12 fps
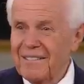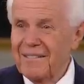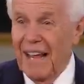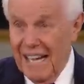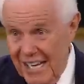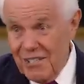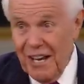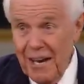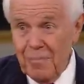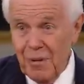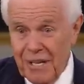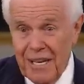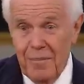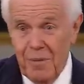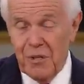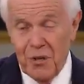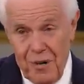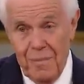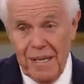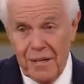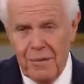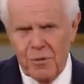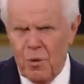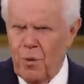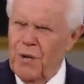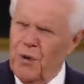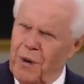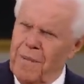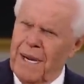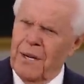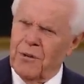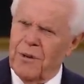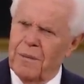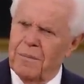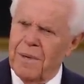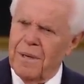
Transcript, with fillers: that he's able to keep what you commit to him. So what are you committing to him?